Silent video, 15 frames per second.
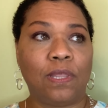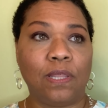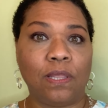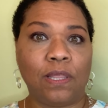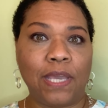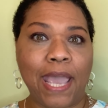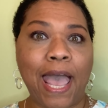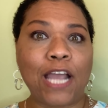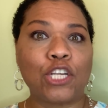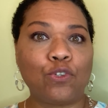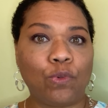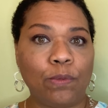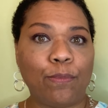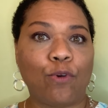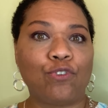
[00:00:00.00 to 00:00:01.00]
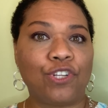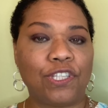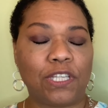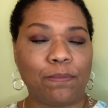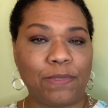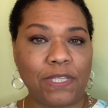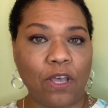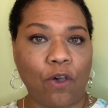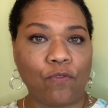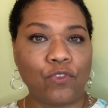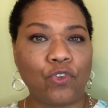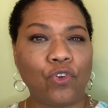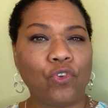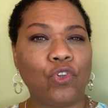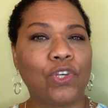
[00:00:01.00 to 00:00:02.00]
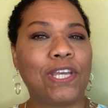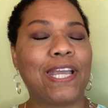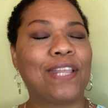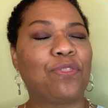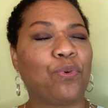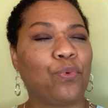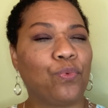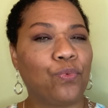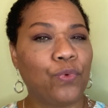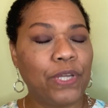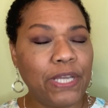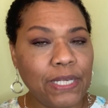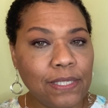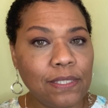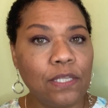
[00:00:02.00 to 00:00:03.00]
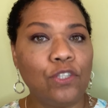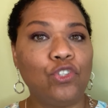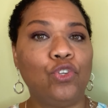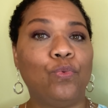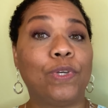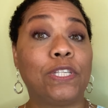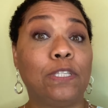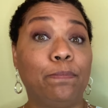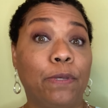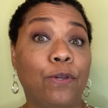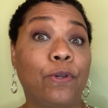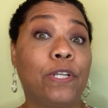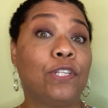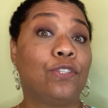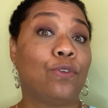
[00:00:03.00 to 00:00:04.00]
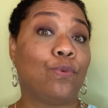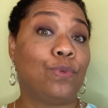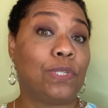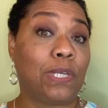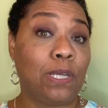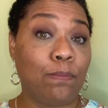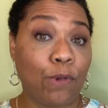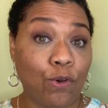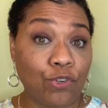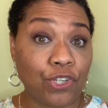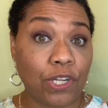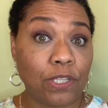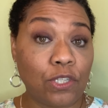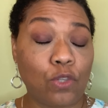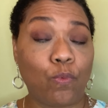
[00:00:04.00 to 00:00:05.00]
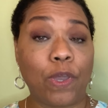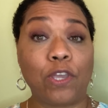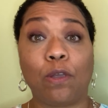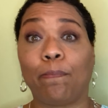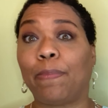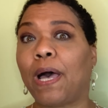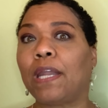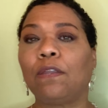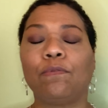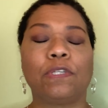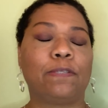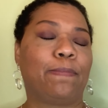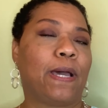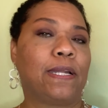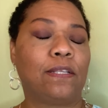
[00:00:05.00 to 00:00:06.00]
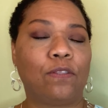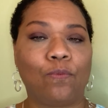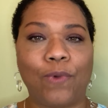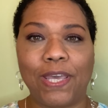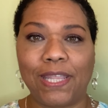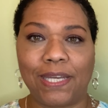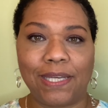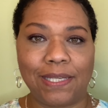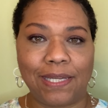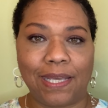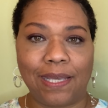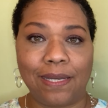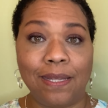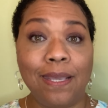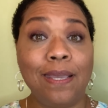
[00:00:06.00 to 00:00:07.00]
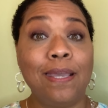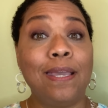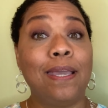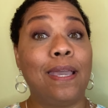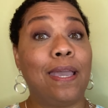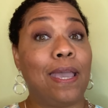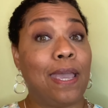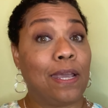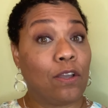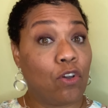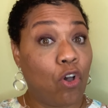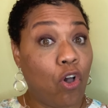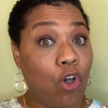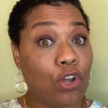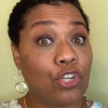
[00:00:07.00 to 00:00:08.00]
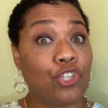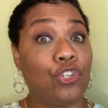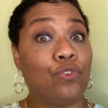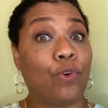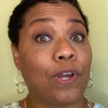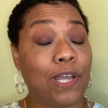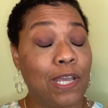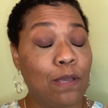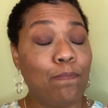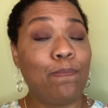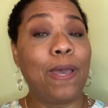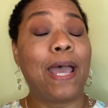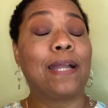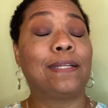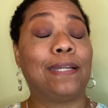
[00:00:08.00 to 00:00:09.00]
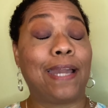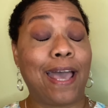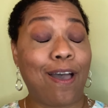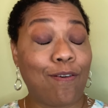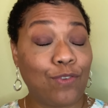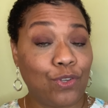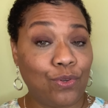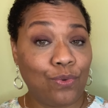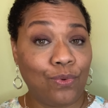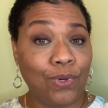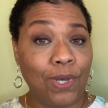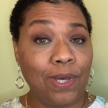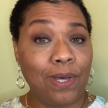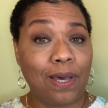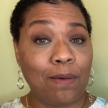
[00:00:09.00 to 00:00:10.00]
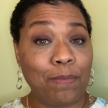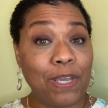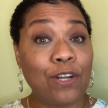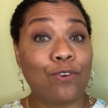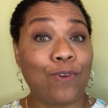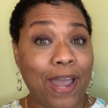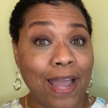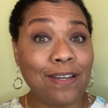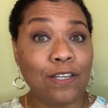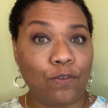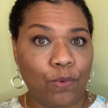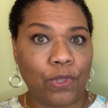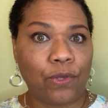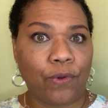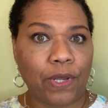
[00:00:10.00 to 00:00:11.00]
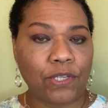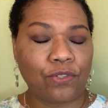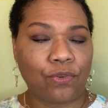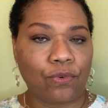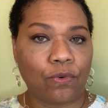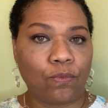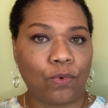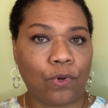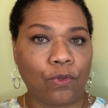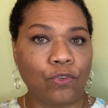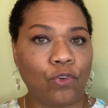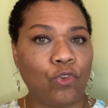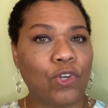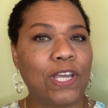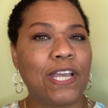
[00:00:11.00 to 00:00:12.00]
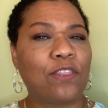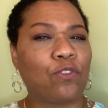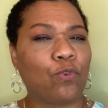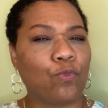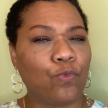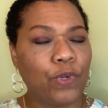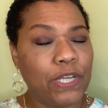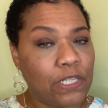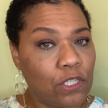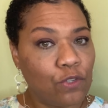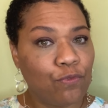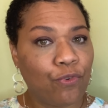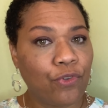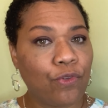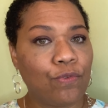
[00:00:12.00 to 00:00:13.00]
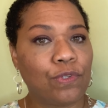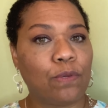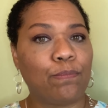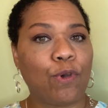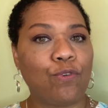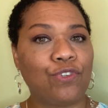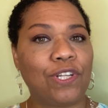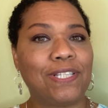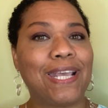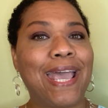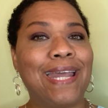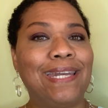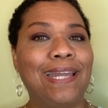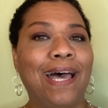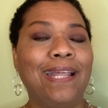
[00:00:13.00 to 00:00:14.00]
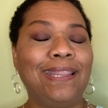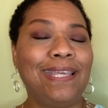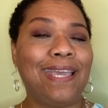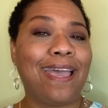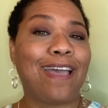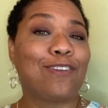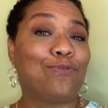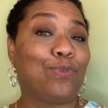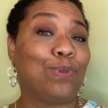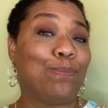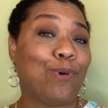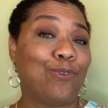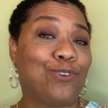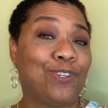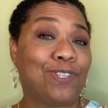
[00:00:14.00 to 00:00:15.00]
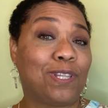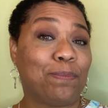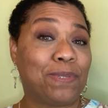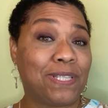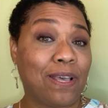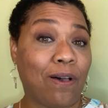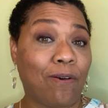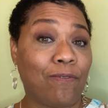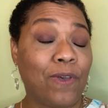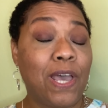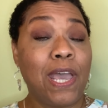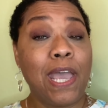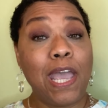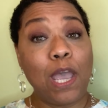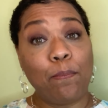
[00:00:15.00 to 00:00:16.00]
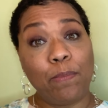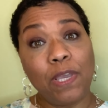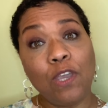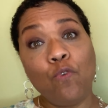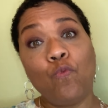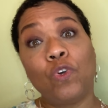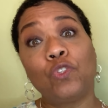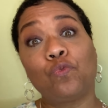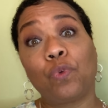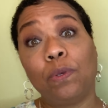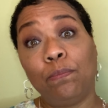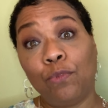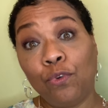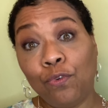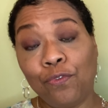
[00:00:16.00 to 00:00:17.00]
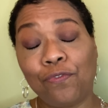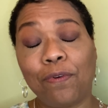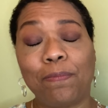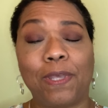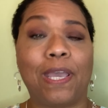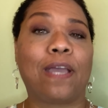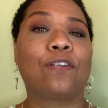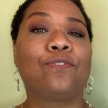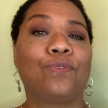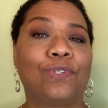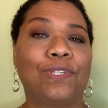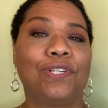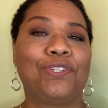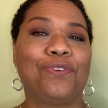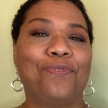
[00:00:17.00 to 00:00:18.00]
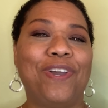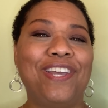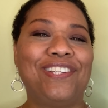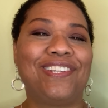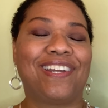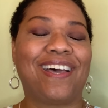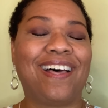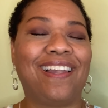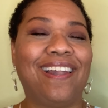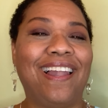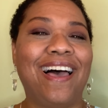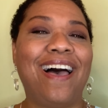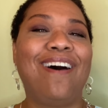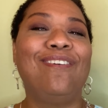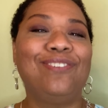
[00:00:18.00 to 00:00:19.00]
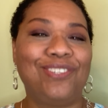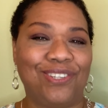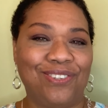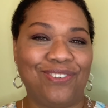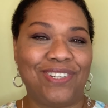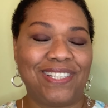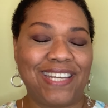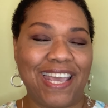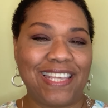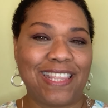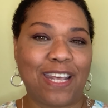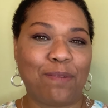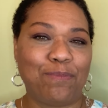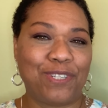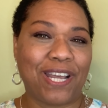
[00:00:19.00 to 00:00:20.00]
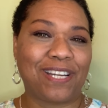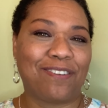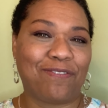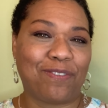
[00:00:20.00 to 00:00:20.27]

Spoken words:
the actual emotions themselves. So you're looking at the reasons you experienced those emotions, the way your body responded the way that it did, and caused you or impacted how you interacted with your external world. You're looking at the reasons for those emotions and not the actual emotions themselves. And being once removed from the actual situation allows you to take that objective